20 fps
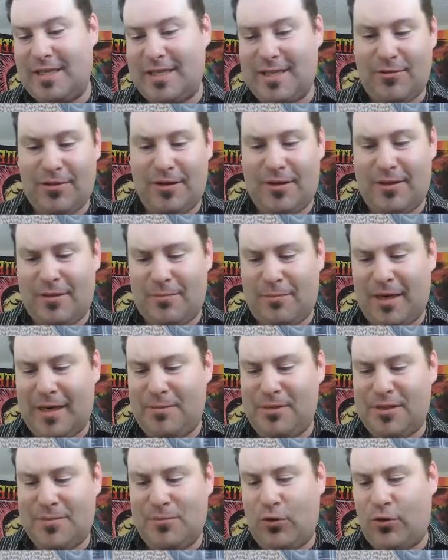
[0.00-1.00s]
They were on the bottom
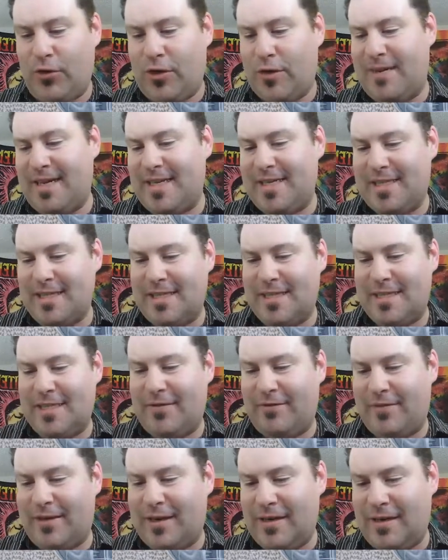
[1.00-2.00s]
of some orc vases, and I
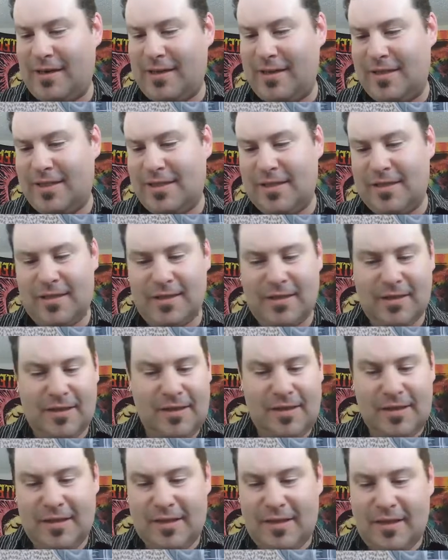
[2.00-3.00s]
figured I'll just
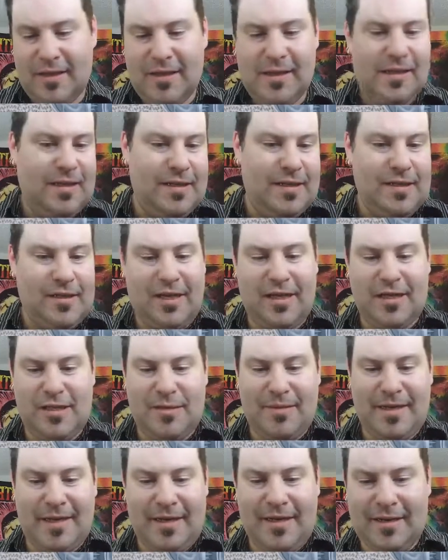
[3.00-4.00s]
toss them
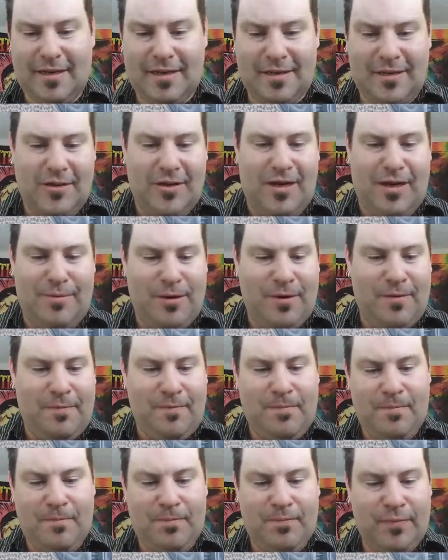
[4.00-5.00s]
in because they're copper.
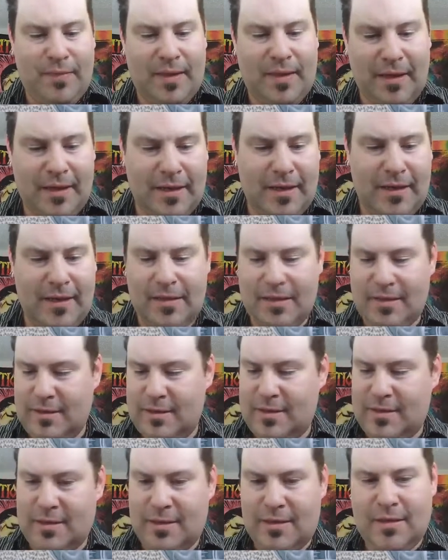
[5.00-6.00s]

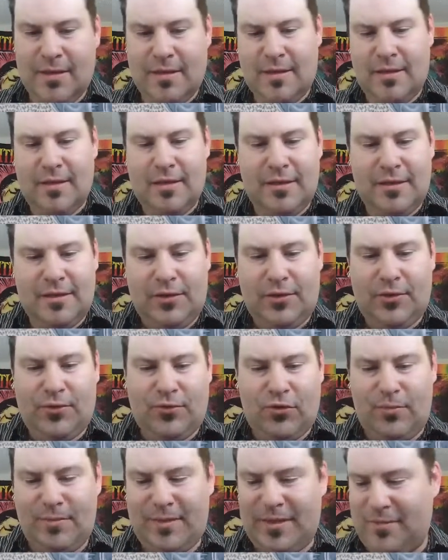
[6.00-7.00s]
So I'll
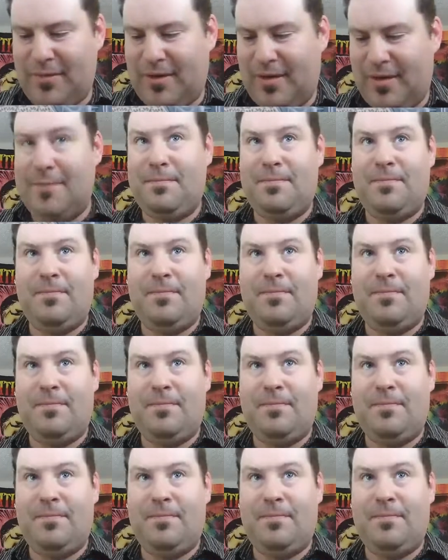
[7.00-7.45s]
throw them in the bottom.